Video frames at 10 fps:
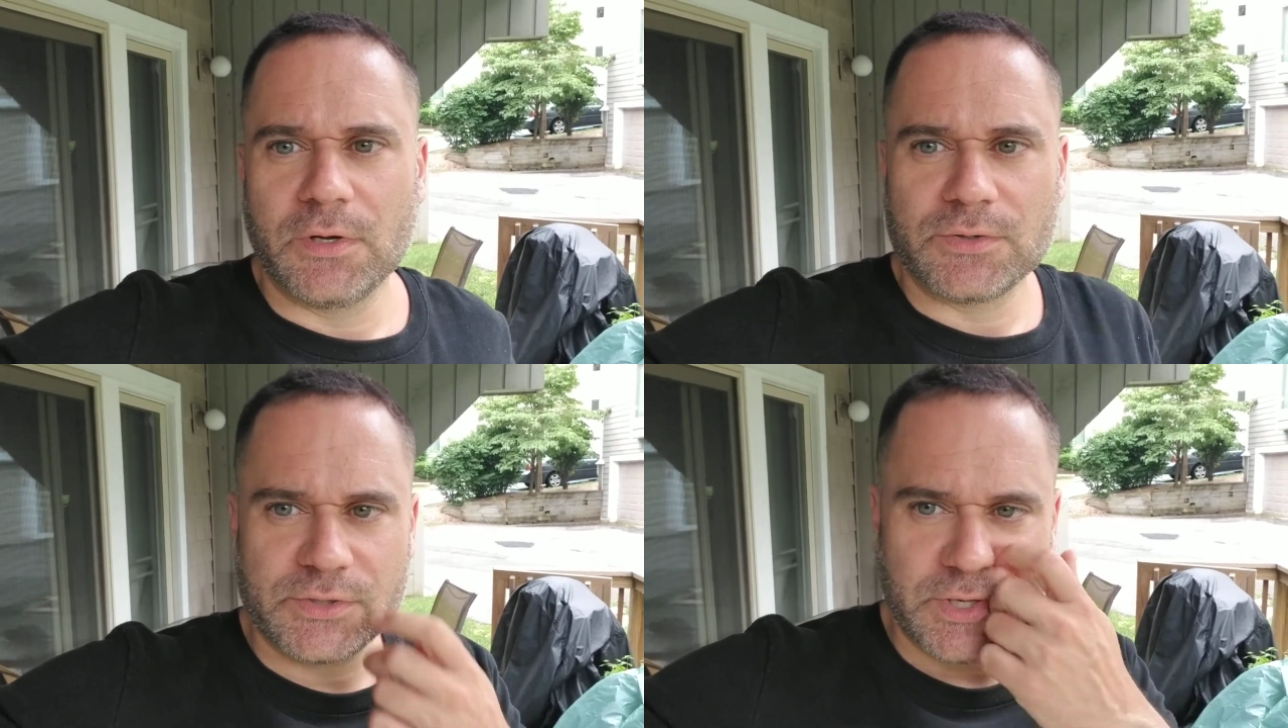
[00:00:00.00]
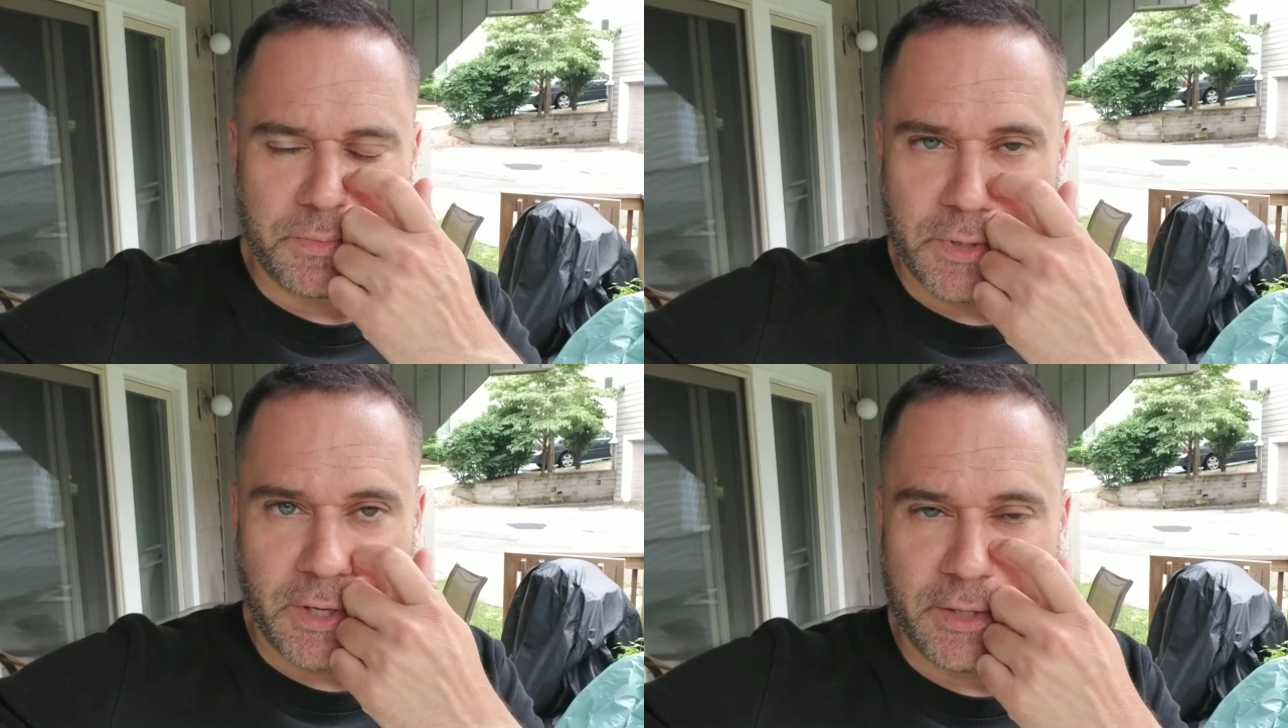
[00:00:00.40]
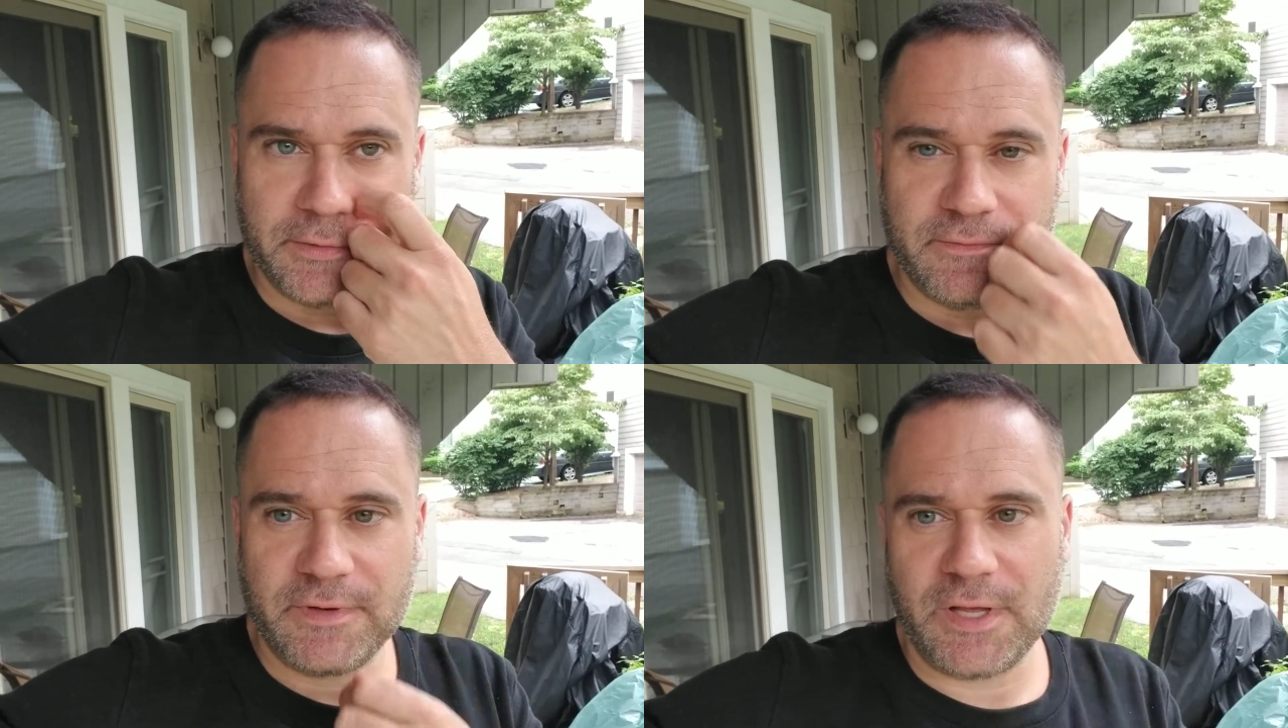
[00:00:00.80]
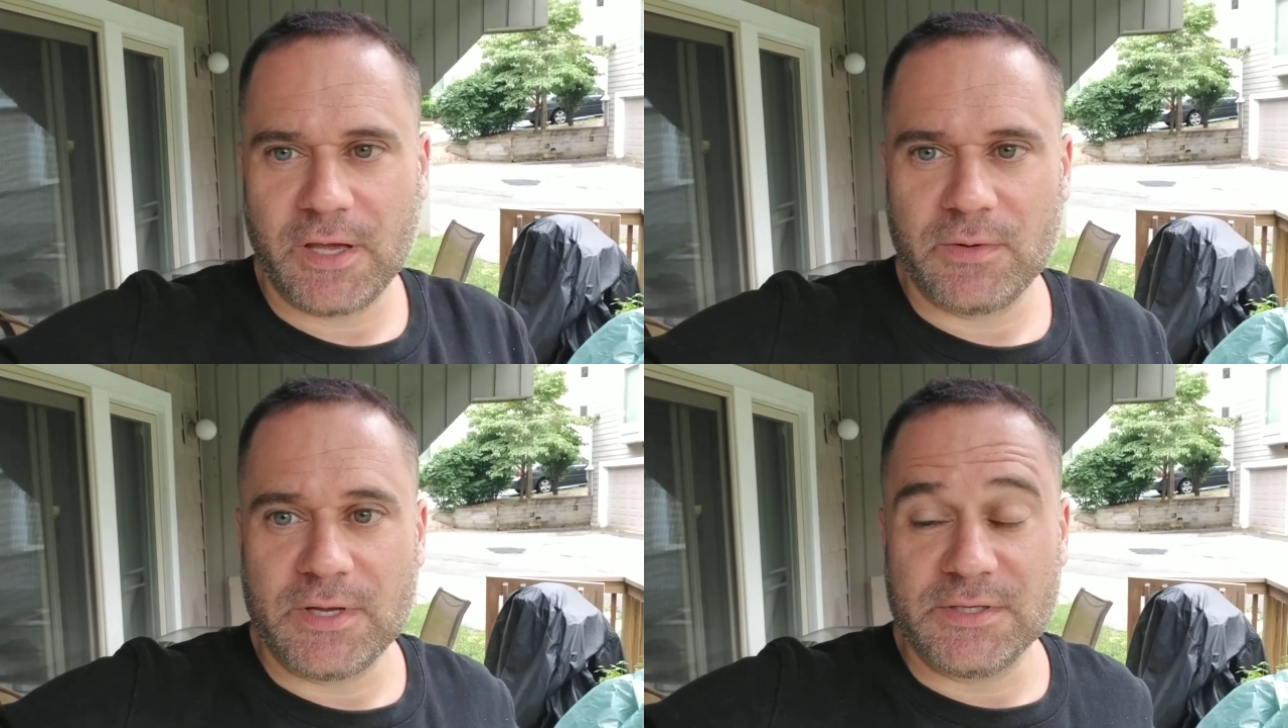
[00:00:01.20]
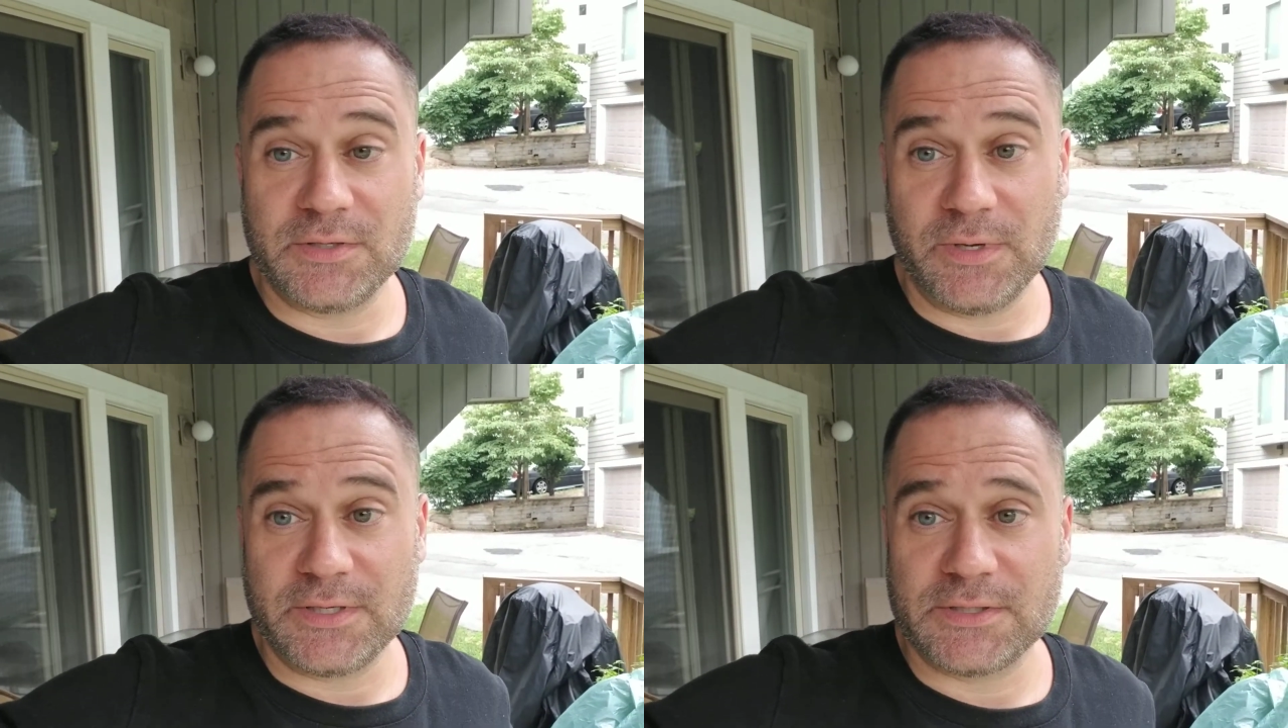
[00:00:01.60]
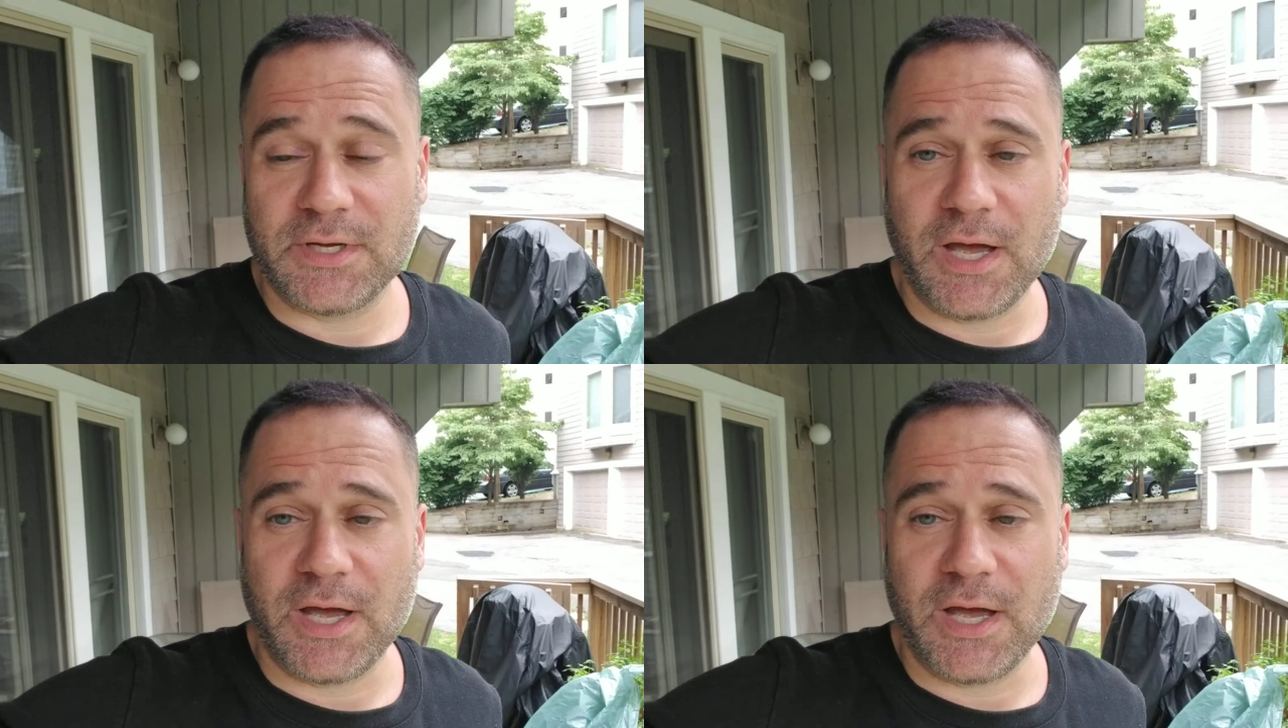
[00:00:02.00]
some kind of video into it,